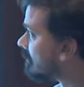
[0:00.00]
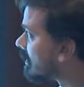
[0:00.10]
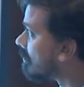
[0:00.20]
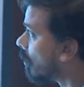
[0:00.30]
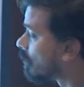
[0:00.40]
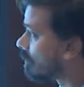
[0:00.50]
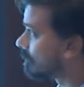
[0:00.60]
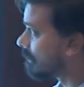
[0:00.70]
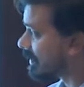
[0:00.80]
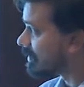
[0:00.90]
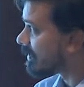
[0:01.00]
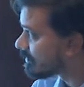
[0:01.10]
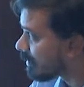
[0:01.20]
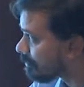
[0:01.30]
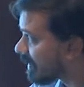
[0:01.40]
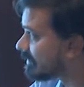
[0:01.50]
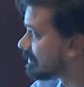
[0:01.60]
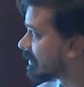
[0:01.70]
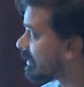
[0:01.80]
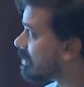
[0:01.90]
came out of, again, a
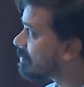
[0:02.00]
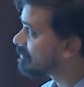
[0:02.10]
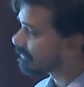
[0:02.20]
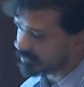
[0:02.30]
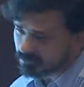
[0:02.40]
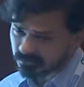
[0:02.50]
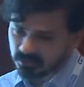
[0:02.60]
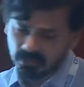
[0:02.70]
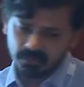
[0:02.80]
surprise element for us is,